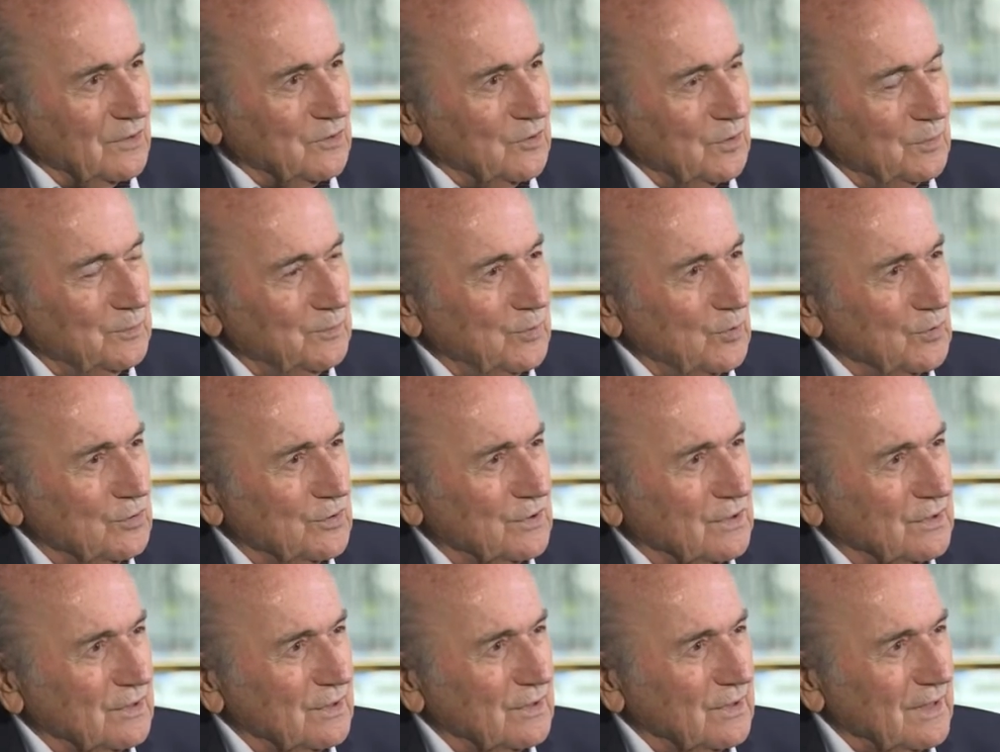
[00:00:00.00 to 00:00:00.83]
to
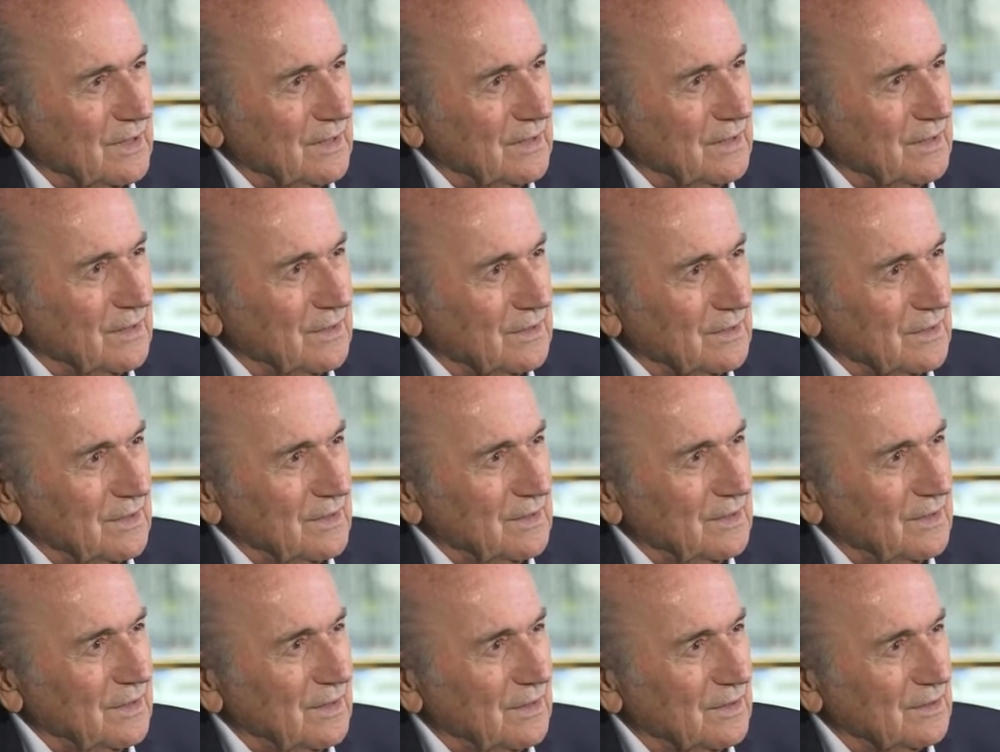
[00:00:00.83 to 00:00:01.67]
put
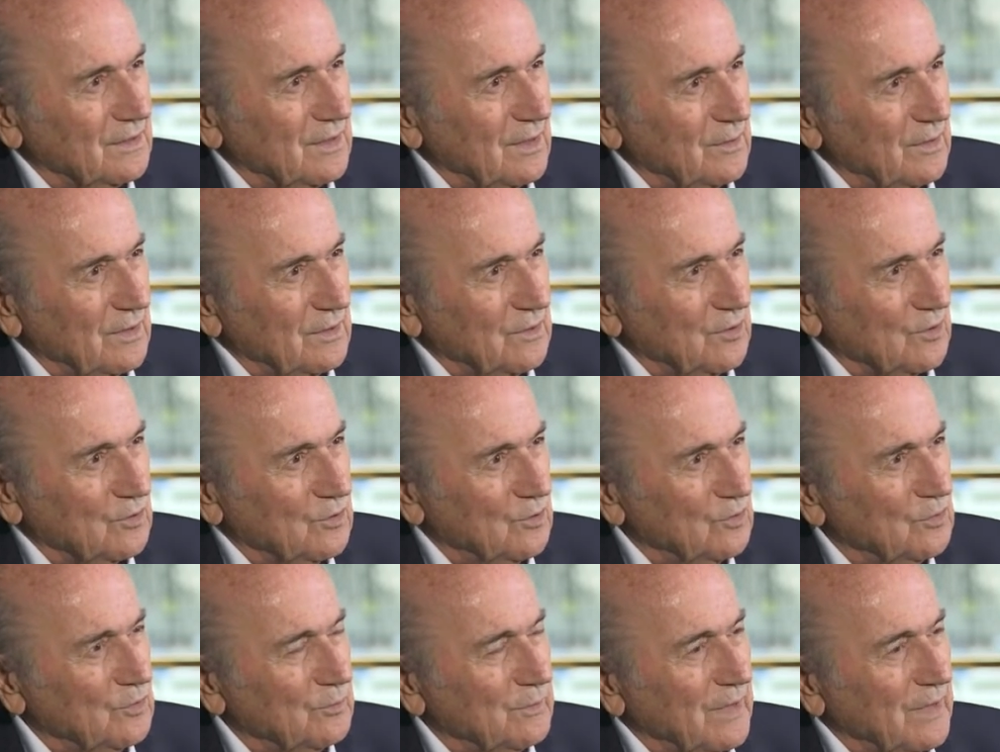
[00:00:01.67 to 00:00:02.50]
the good